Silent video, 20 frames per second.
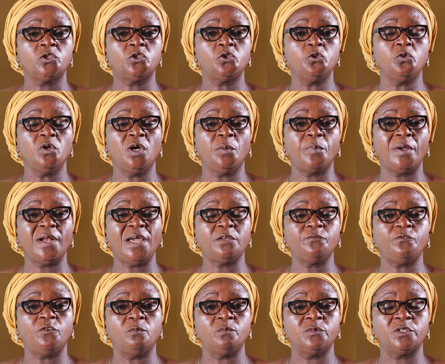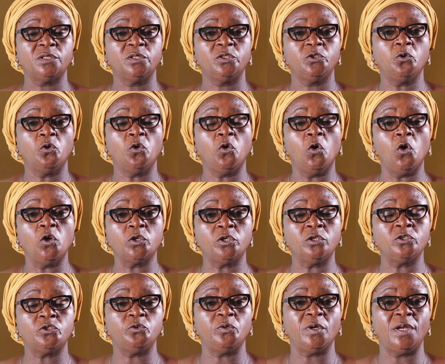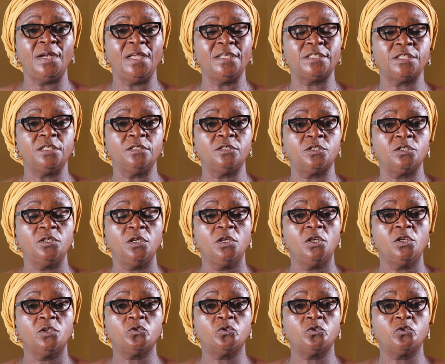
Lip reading: to your platforms, you hold on to your lessons,